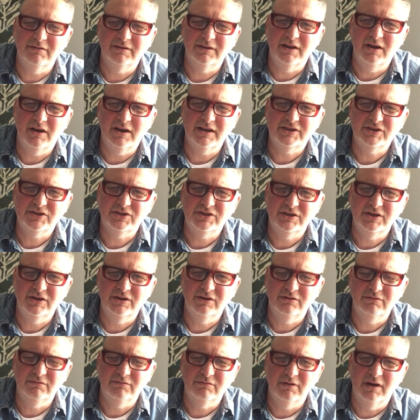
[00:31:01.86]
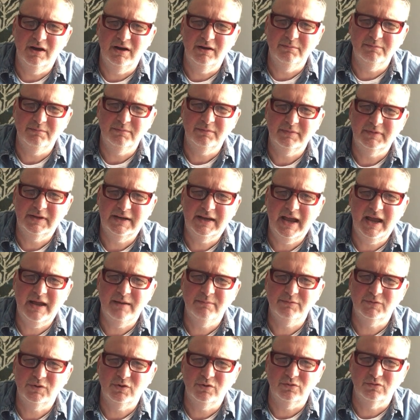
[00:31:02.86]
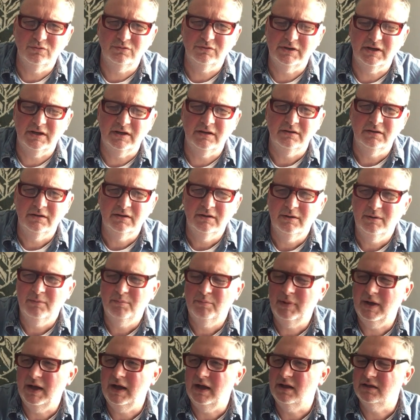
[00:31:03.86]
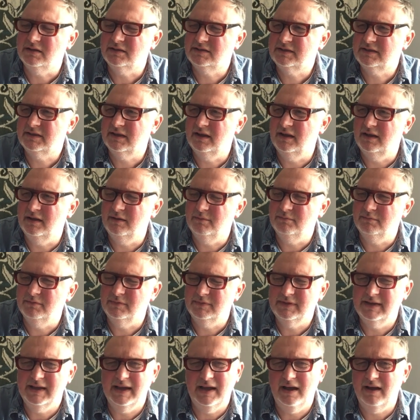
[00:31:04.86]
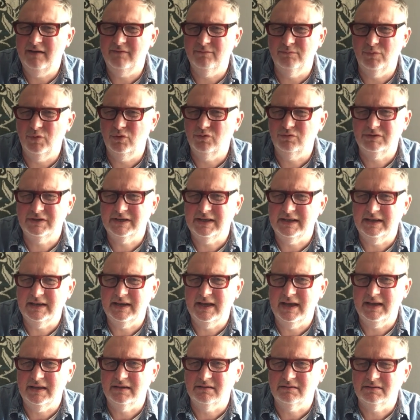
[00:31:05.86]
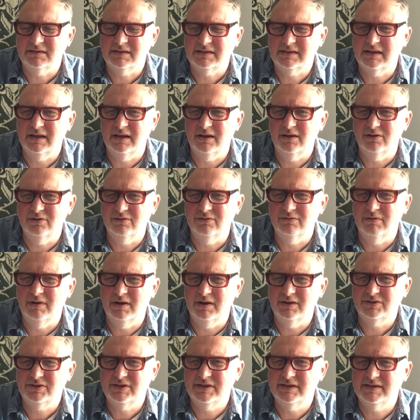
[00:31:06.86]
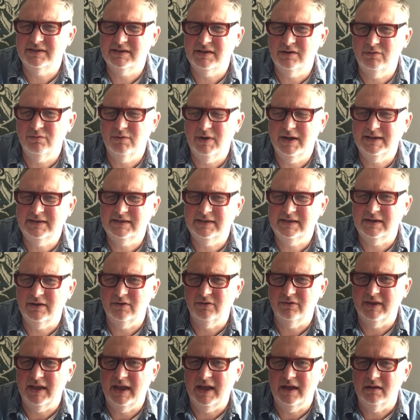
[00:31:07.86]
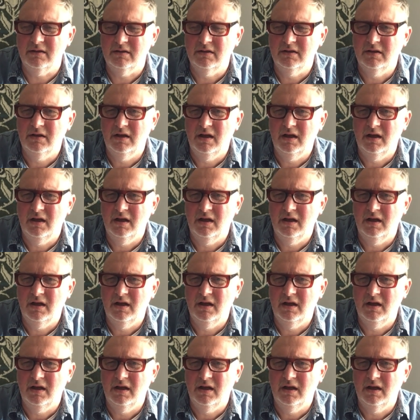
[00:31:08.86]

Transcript: her a nice new um, camcorder. But um, yeah, I haven't bought it yet, so uh, she's still waiting on that.